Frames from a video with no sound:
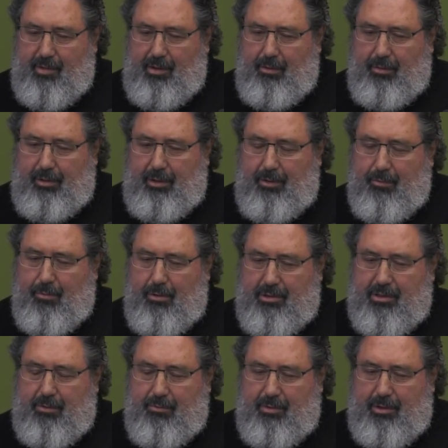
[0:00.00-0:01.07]

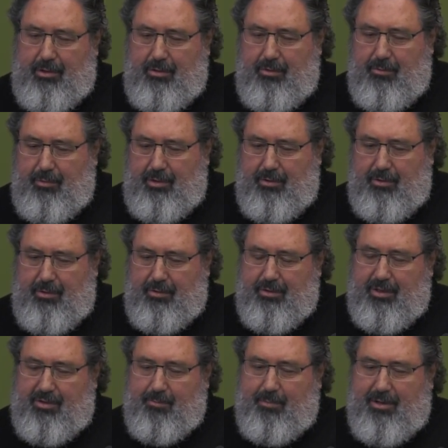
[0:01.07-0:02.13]
working with us
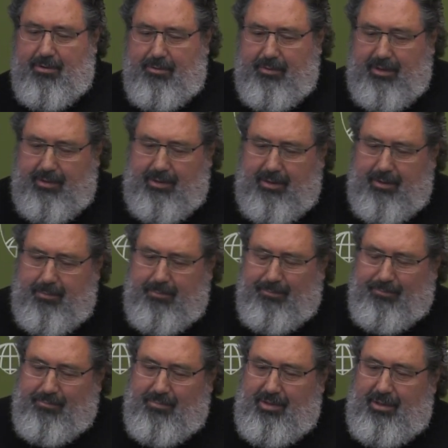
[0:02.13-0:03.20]
as part of the team,
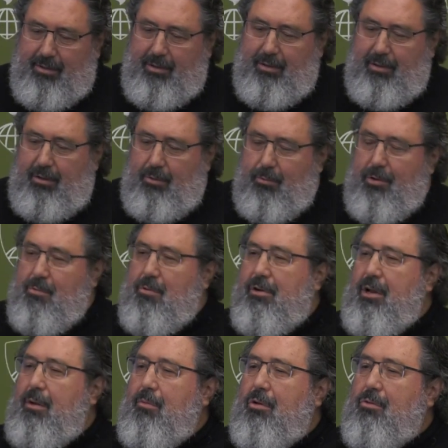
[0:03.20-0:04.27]
we were
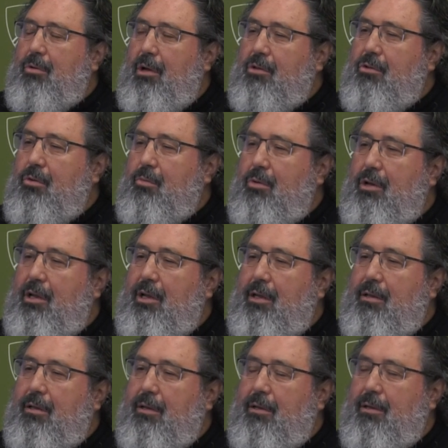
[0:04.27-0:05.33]
able to
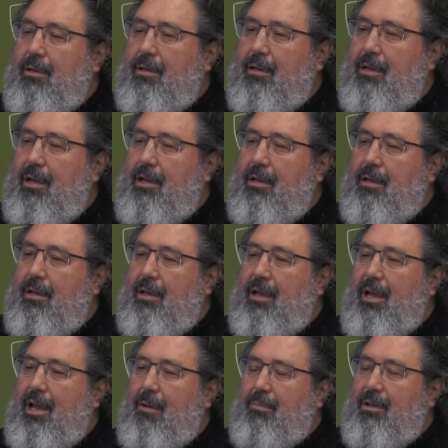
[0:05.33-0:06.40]
accumulate
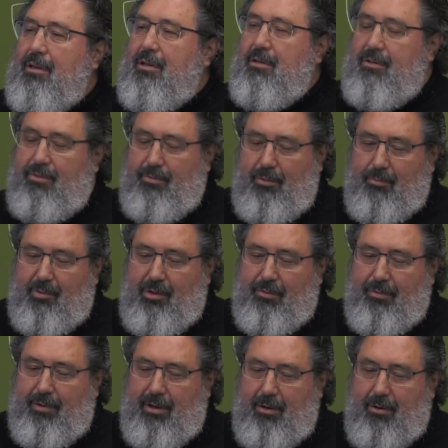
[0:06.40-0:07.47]
evidence from different